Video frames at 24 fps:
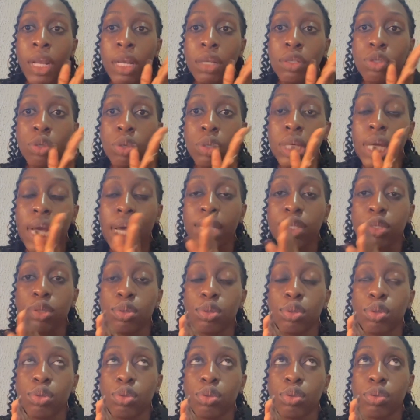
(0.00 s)
so he has
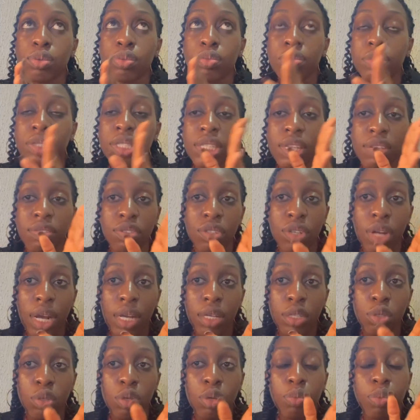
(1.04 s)
to do
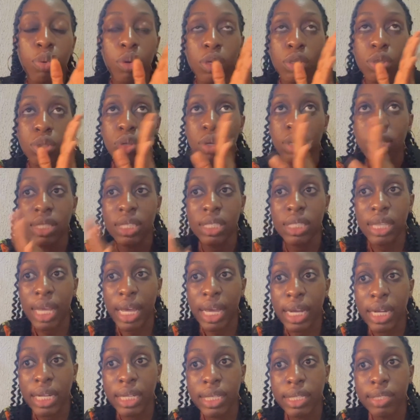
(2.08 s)
ceftriaxone plus
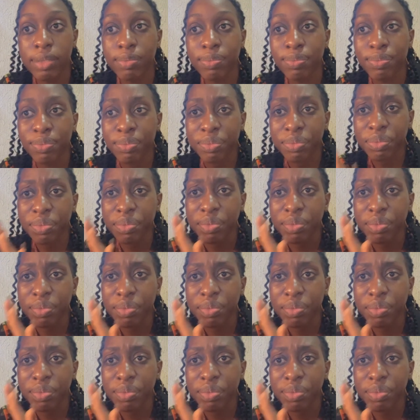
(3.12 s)
doxycycline